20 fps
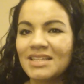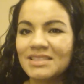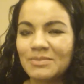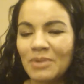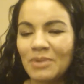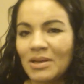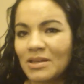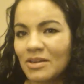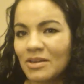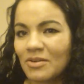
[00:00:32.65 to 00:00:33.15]
it's
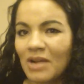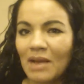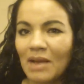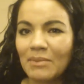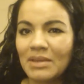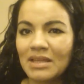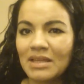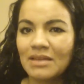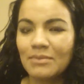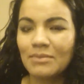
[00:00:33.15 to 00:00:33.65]
probably to grab
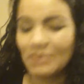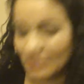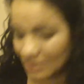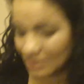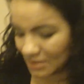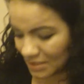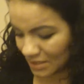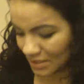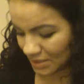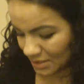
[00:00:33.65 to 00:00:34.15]
him or
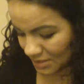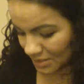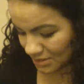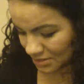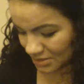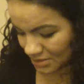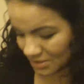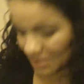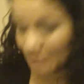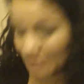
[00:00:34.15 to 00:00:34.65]

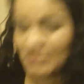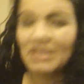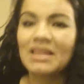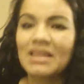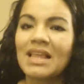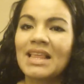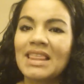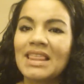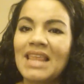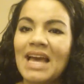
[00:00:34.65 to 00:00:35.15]
something
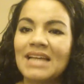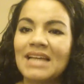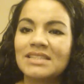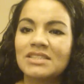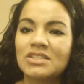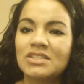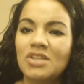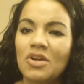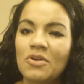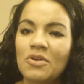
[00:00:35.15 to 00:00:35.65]
like that.
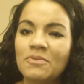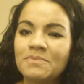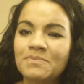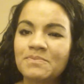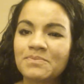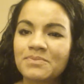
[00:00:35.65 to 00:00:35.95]
So